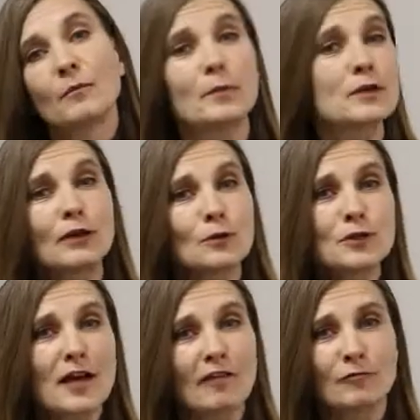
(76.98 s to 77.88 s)
But we
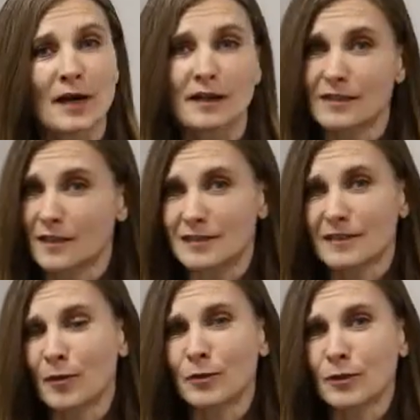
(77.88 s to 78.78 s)
also have bad days
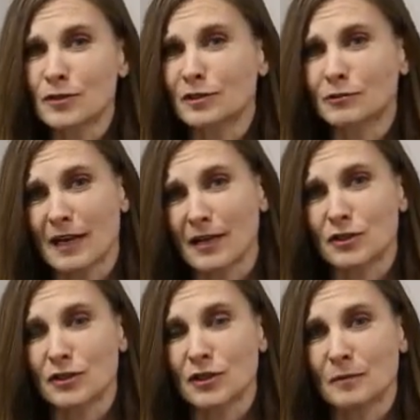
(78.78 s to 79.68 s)
in our personal
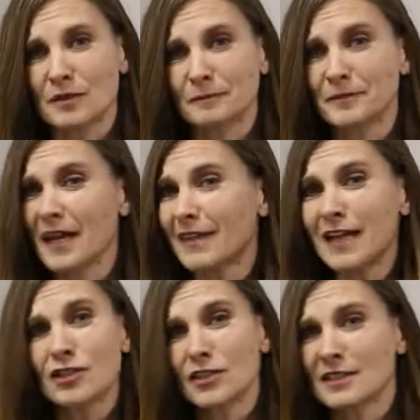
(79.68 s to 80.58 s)
relationships. And
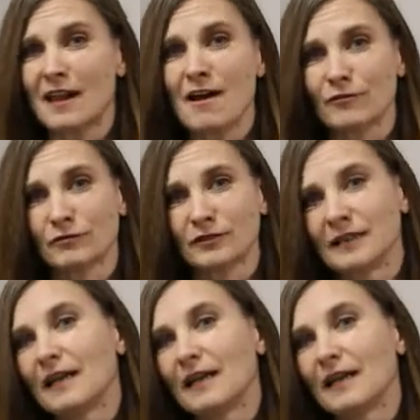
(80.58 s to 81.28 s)
that's just life.